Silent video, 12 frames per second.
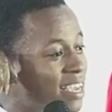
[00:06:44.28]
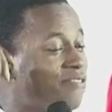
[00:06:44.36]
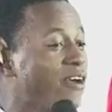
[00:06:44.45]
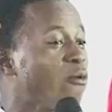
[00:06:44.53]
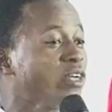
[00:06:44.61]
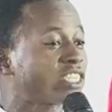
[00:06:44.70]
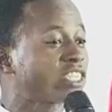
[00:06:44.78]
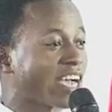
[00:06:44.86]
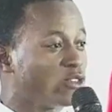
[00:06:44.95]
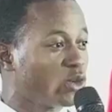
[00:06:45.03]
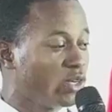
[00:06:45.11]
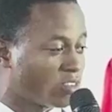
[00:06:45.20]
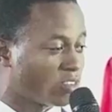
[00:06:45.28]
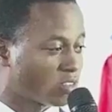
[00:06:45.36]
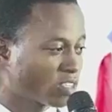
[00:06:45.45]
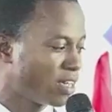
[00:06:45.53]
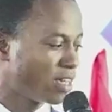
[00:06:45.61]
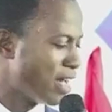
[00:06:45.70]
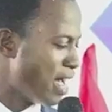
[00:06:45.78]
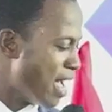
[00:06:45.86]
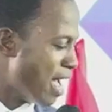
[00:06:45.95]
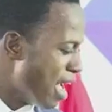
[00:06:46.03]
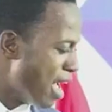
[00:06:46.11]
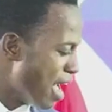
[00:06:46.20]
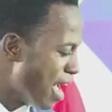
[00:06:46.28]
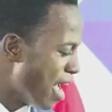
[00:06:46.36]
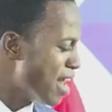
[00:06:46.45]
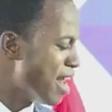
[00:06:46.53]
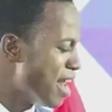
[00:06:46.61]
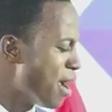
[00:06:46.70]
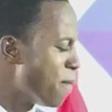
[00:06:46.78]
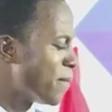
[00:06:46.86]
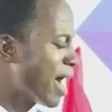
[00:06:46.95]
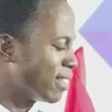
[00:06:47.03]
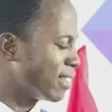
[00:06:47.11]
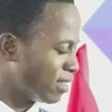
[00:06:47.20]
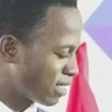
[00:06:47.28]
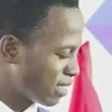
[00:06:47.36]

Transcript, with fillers: If a witch can do this, any man